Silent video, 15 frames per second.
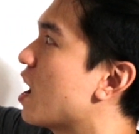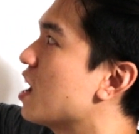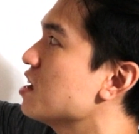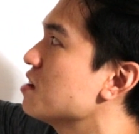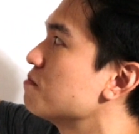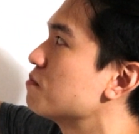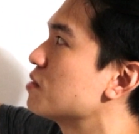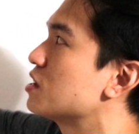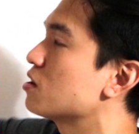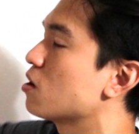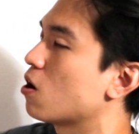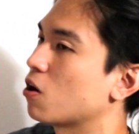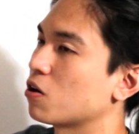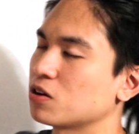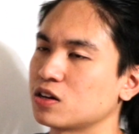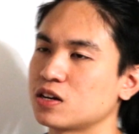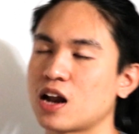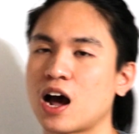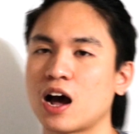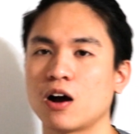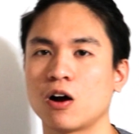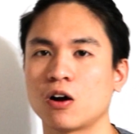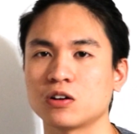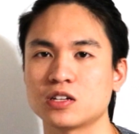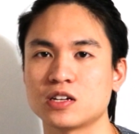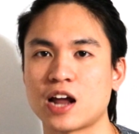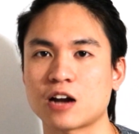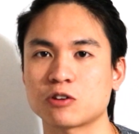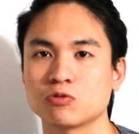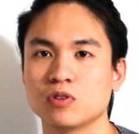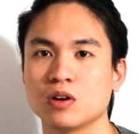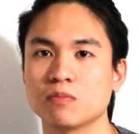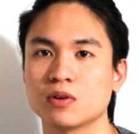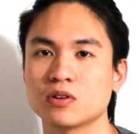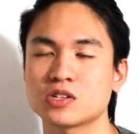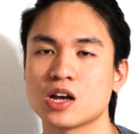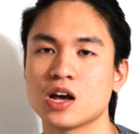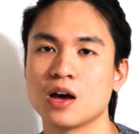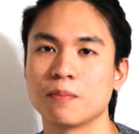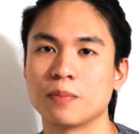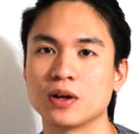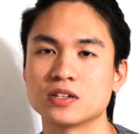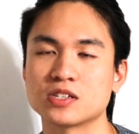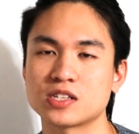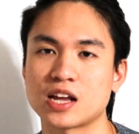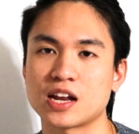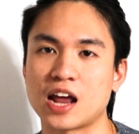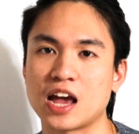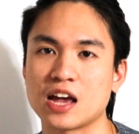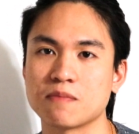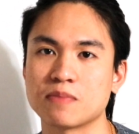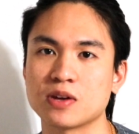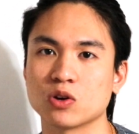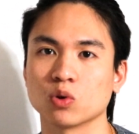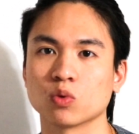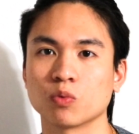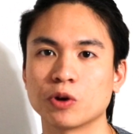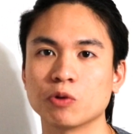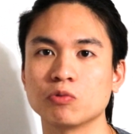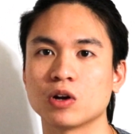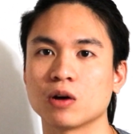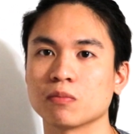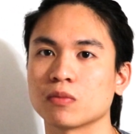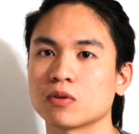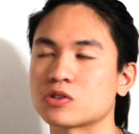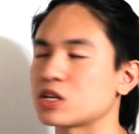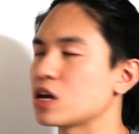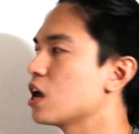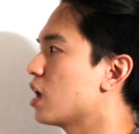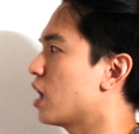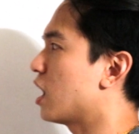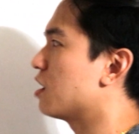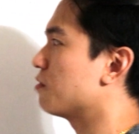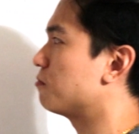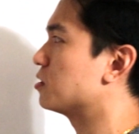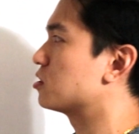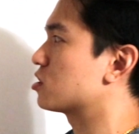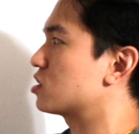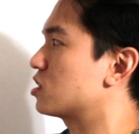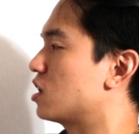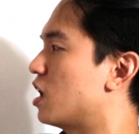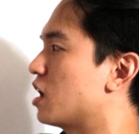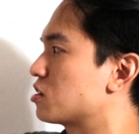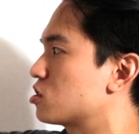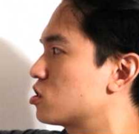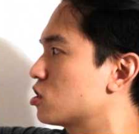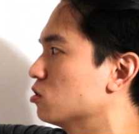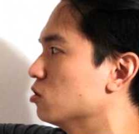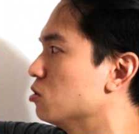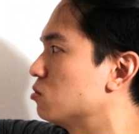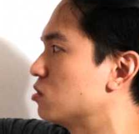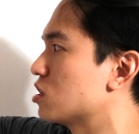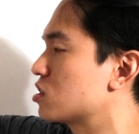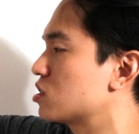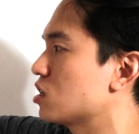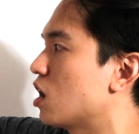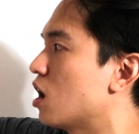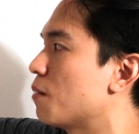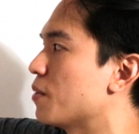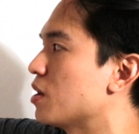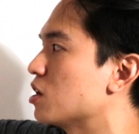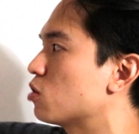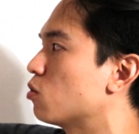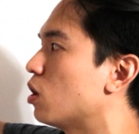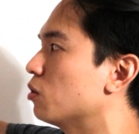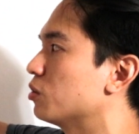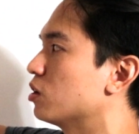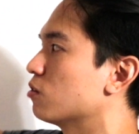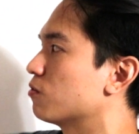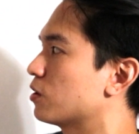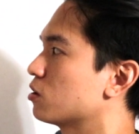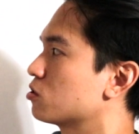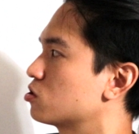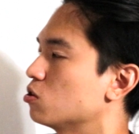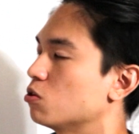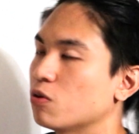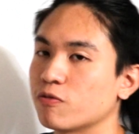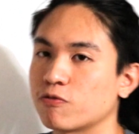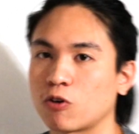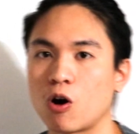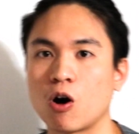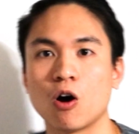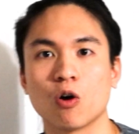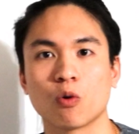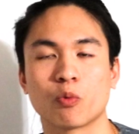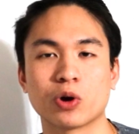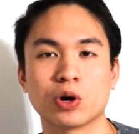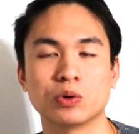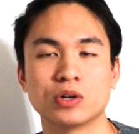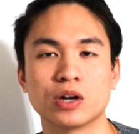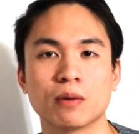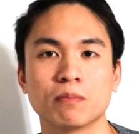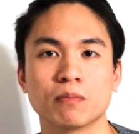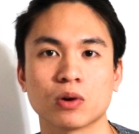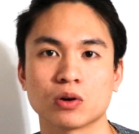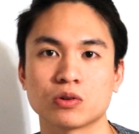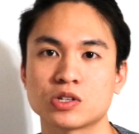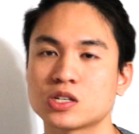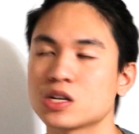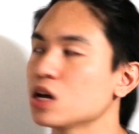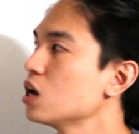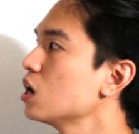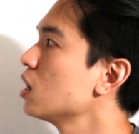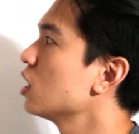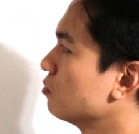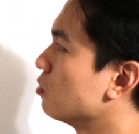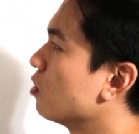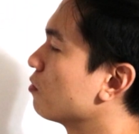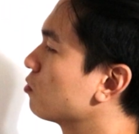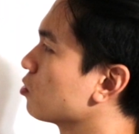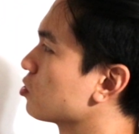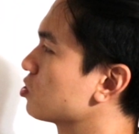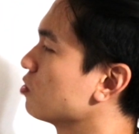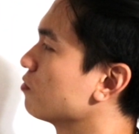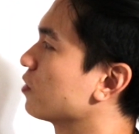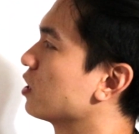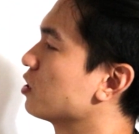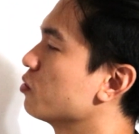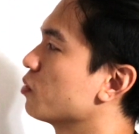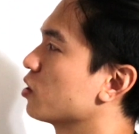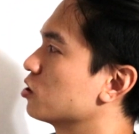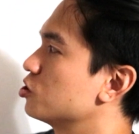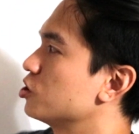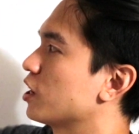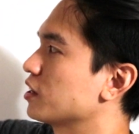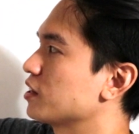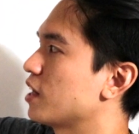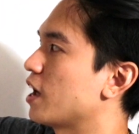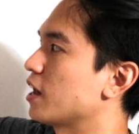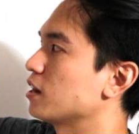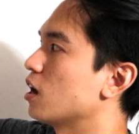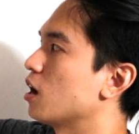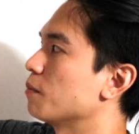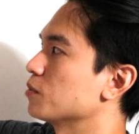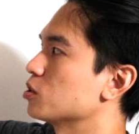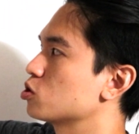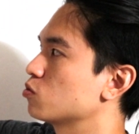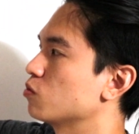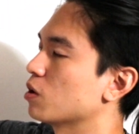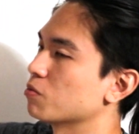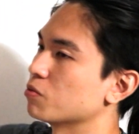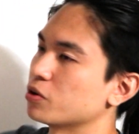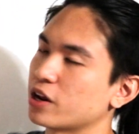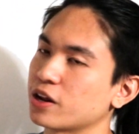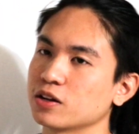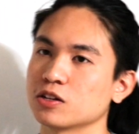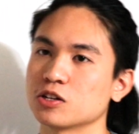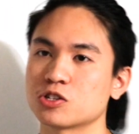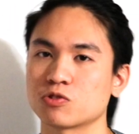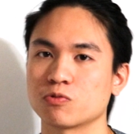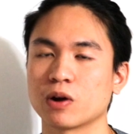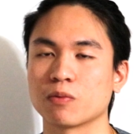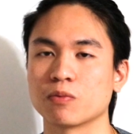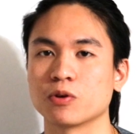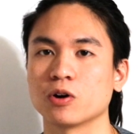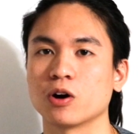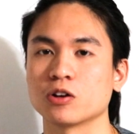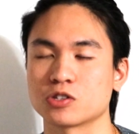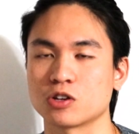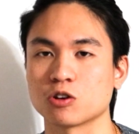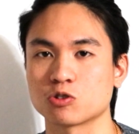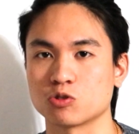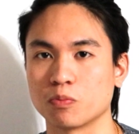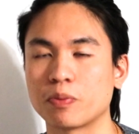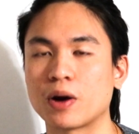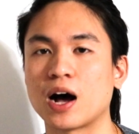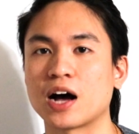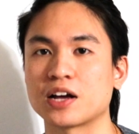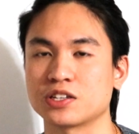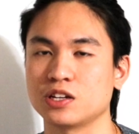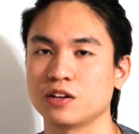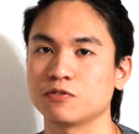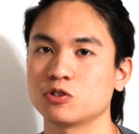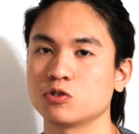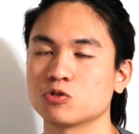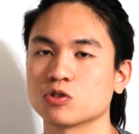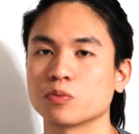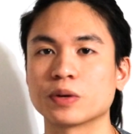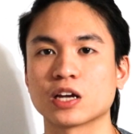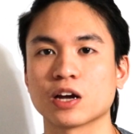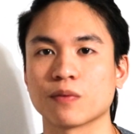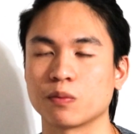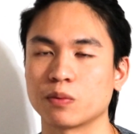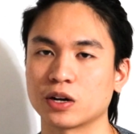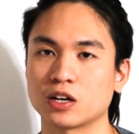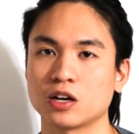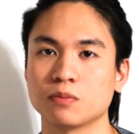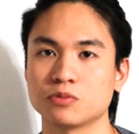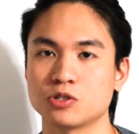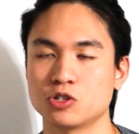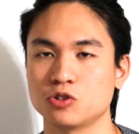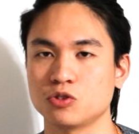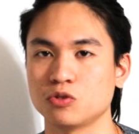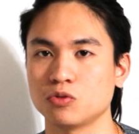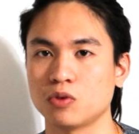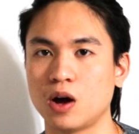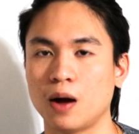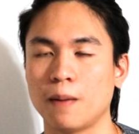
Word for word: a and b aren't natural numbers, but instead a and b are real numbers. And if we just exclude this inequality over here, so for all real numbers, well, of course, don't forget you want to check that the square root is also positive too, so be careful when it comes to